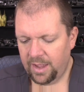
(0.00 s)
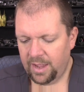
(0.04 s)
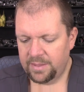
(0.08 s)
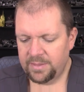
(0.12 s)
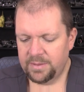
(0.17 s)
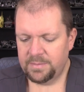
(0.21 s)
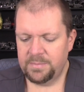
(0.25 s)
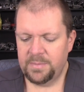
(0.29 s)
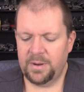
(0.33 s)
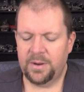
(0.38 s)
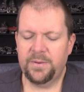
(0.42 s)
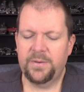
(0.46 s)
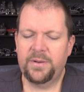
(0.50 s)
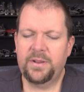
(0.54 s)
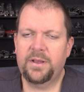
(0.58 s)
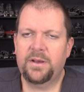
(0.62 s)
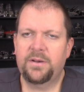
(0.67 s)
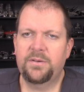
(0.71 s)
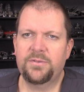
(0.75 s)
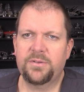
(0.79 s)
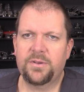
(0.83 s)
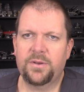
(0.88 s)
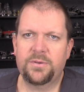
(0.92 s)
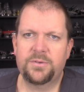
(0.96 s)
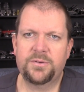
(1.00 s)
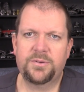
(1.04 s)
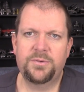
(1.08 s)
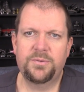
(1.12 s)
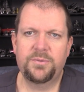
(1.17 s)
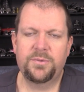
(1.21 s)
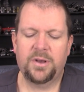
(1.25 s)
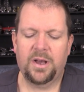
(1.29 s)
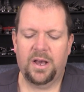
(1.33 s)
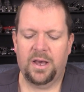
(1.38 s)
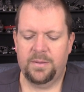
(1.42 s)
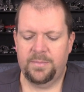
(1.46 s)
Then Mary goes on to
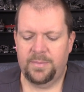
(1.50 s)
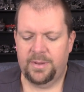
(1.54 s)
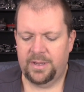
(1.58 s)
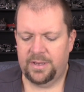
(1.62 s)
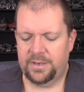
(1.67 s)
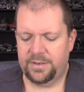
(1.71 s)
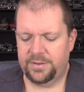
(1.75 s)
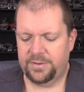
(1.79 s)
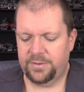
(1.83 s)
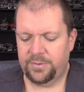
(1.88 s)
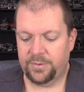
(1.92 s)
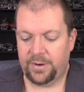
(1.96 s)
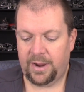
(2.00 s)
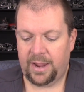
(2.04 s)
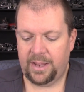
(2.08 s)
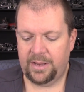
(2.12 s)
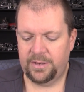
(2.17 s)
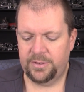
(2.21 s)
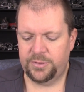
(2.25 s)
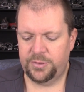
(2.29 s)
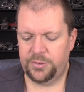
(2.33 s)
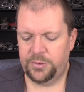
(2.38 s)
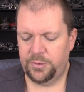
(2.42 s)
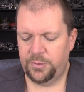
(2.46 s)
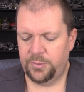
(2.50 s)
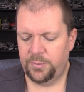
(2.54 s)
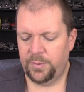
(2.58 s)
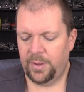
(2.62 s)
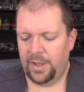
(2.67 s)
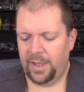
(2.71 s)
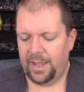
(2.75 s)
comment, or add to,